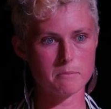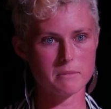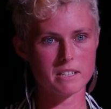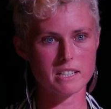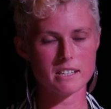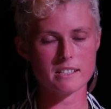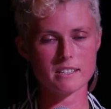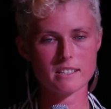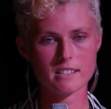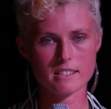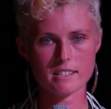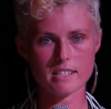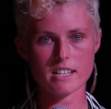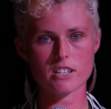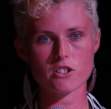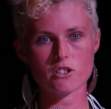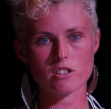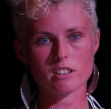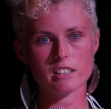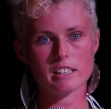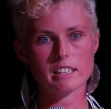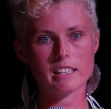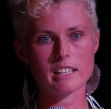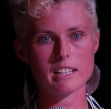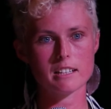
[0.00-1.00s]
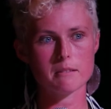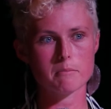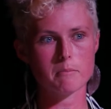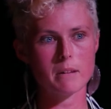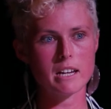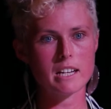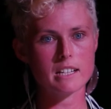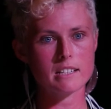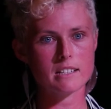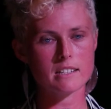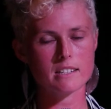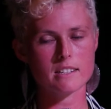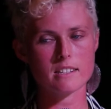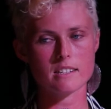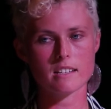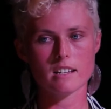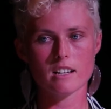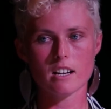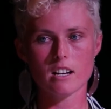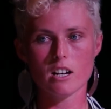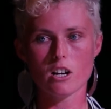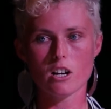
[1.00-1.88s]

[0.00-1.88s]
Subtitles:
because essentially it means